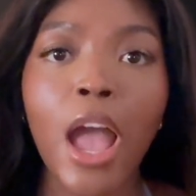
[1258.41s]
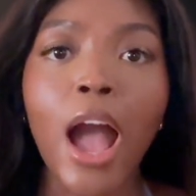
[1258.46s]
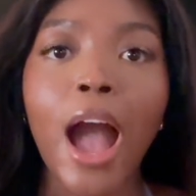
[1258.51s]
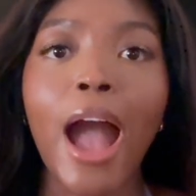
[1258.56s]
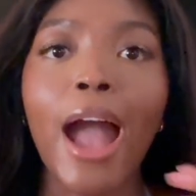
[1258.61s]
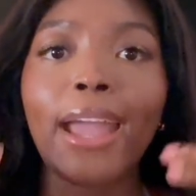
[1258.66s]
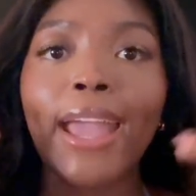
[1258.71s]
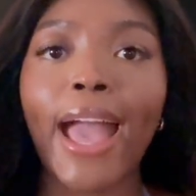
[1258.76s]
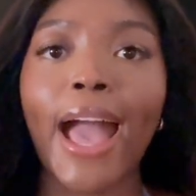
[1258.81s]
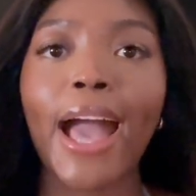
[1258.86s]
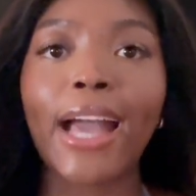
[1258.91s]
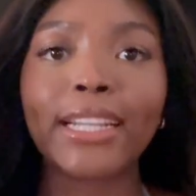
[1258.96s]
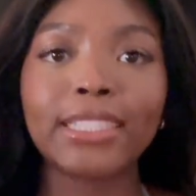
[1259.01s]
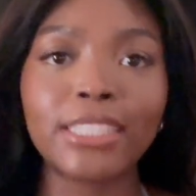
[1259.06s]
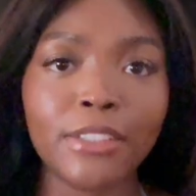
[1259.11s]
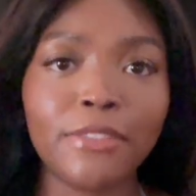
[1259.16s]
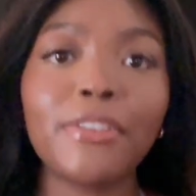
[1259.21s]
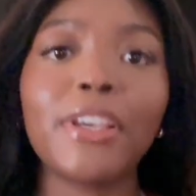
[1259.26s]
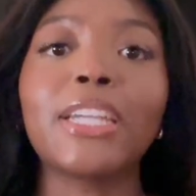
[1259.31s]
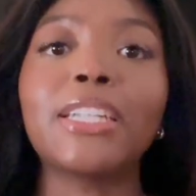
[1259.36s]
I
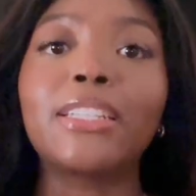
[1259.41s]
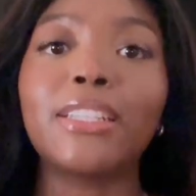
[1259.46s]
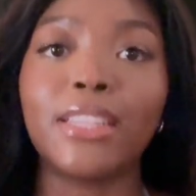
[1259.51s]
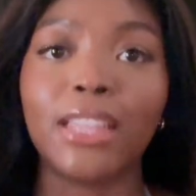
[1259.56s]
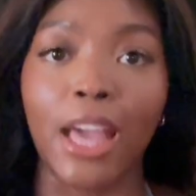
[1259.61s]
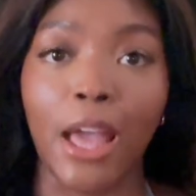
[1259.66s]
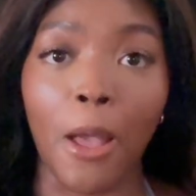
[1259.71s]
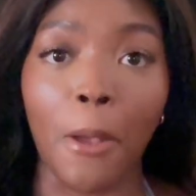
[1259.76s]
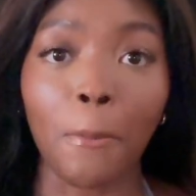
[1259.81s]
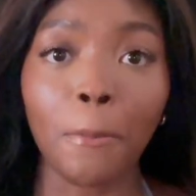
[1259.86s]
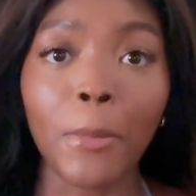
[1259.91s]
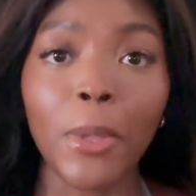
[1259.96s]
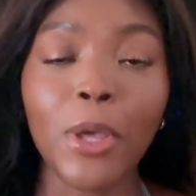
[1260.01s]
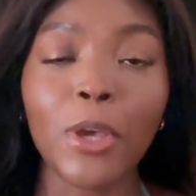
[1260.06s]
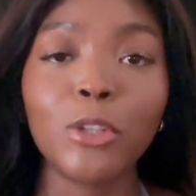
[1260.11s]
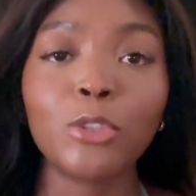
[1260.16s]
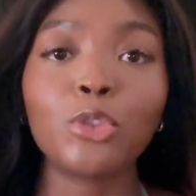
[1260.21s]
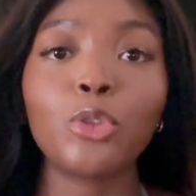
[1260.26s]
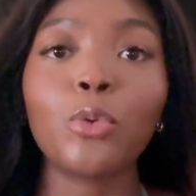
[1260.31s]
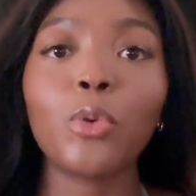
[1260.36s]
activated them
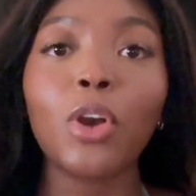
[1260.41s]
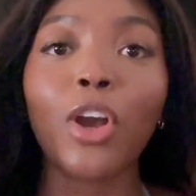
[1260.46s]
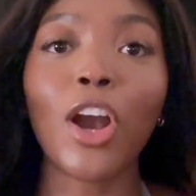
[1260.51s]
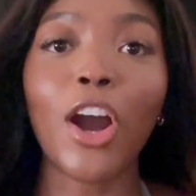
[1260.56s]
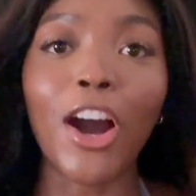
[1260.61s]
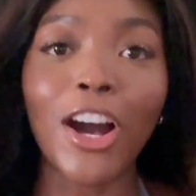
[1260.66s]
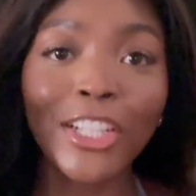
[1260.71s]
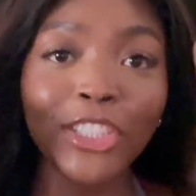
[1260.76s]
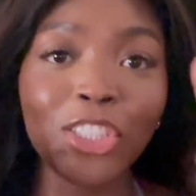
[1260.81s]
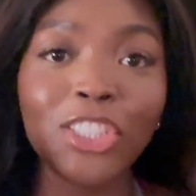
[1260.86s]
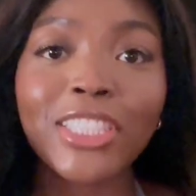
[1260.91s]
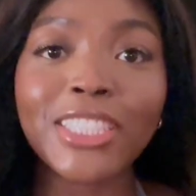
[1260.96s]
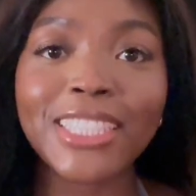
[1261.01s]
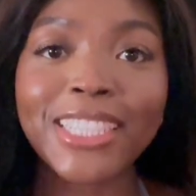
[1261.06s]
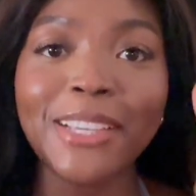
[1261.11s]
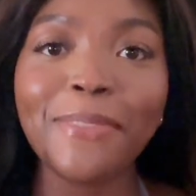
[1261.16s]
to consciously